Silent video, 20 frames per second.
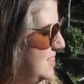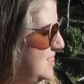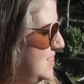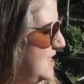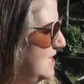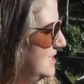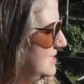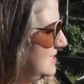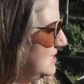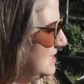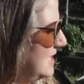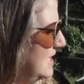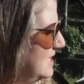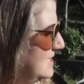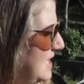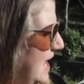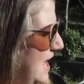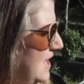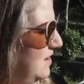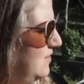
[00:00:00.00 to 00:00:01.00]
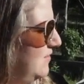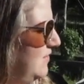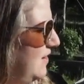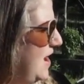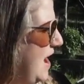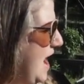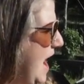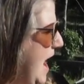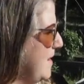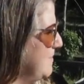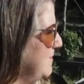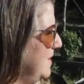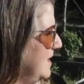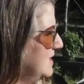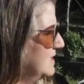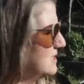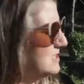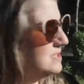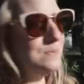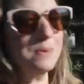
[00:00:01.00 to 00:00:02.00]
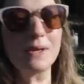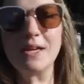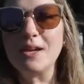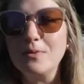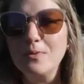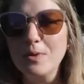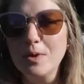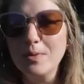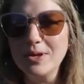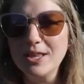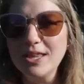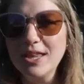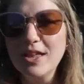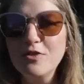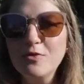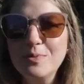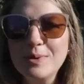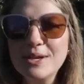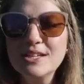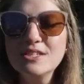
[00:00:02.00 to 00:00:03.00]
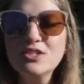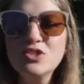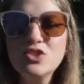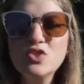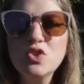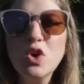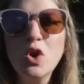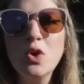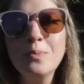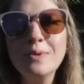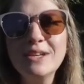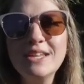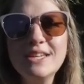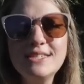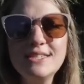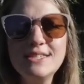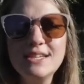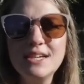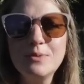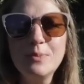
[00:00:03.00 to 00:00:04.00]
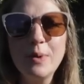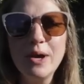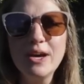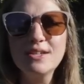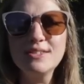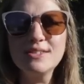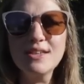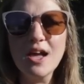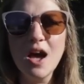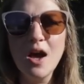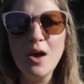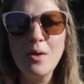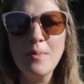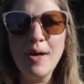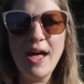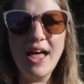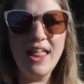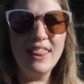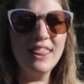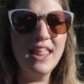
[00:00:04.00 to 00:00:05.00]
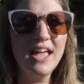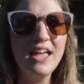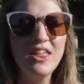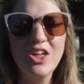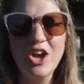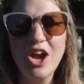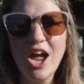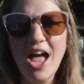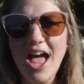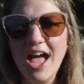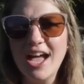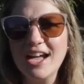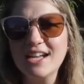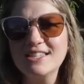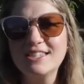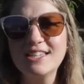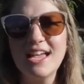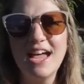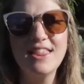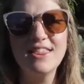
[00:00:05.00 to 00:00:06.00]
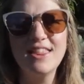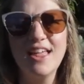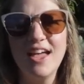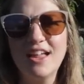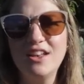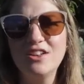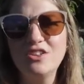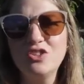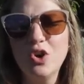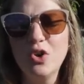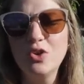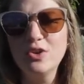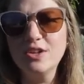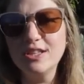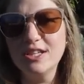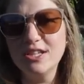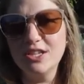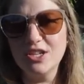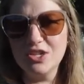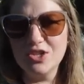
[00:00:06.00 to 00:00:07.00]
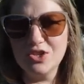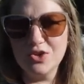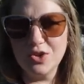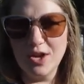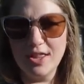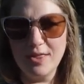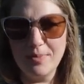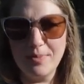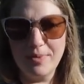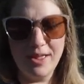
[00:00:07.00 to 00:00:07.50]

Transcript: This is kind of a high maintenance plant where we live because so many stink bugs come and lay their eggs and then totally destroy the